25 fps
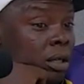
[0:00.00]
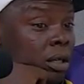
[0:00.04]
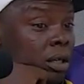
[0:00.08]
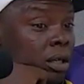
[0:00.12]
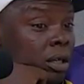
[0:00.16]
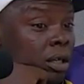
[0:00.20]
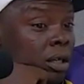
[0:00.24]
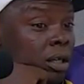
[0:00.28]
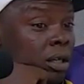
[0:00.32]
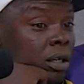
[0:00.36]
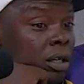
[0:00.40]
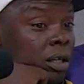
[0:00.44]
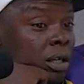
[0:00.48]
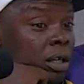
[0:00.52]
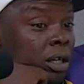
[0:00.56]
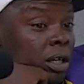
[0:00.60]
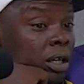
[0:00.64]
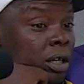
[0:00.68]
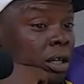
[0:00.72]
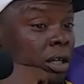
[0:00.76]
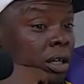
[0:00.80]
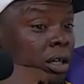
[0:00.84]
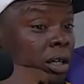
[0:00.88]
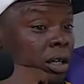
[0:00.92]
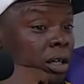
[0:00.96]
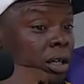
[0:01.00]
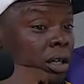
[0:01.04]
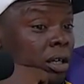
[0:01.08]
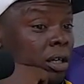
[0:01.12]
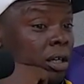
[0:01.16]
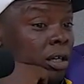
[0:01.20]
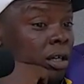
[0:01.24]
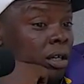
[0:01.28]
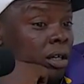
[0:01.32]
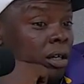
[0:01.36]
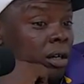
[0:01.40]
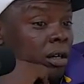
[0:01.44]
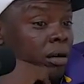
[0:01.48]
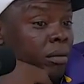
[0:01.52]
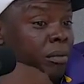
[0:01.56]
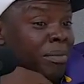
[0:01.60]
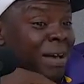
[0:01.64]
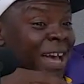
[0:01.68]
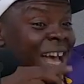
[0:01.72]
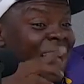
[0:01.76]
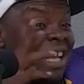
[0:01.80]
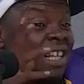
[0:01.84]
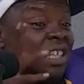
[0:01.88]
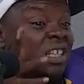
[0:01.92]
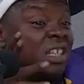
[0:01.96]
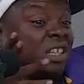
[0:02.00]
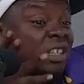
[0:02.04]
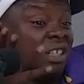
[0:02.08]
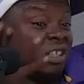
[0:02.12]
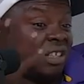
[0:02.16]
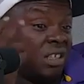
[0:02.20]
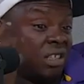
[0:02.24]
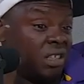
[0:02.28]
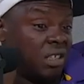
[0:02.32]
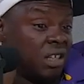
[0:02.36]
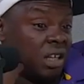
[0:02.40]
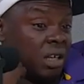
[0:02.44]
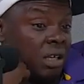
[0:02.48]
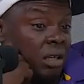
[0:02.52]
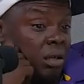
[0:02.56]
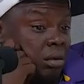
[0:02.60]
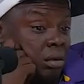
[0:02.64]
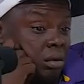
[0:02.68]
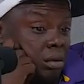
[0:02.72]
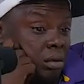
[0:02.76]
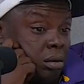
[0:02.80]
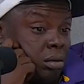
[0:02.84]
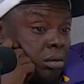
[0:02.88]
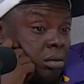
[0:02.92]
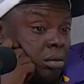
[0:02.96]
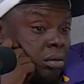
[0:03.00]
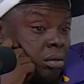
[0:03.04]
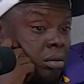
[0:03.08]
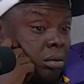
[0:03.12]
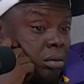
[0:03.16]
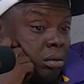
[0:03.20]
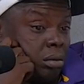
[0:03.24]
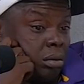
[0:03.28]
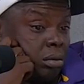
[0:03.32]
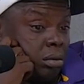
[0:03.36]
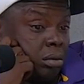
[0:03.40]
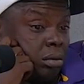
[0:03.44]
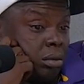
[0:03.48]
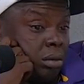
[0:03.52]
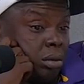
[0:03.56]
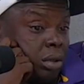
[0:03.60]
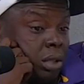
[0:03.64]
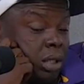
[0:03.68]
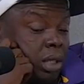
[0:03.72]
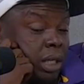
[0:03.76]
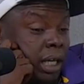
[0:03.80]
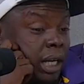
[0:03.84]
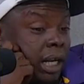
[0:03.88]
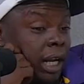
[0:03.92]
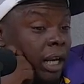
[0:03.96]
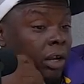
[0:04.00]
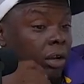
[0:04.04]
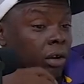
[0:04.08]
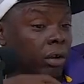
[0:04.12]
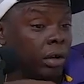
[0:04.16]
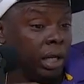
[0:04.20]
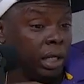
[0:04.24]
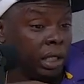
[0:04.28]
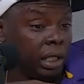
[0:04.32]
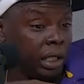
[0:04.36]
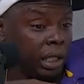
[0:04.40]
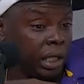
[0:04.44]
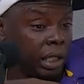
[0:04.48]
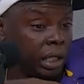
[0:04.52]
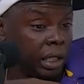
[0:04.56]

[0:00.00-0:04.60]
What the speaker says: the masses think. And I know they think that.